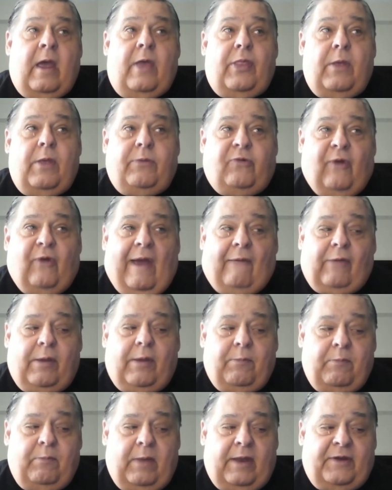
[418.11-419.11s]
The
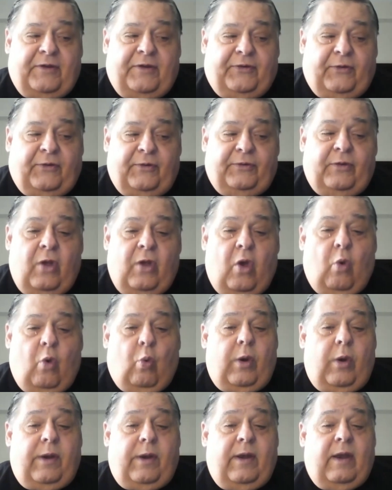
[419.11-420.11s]
traveling ministers
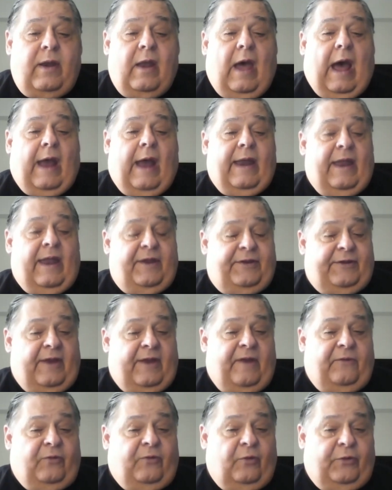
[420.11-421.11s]
were not as
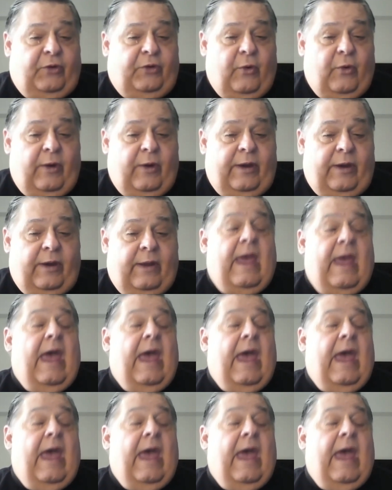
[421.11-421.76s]
central to it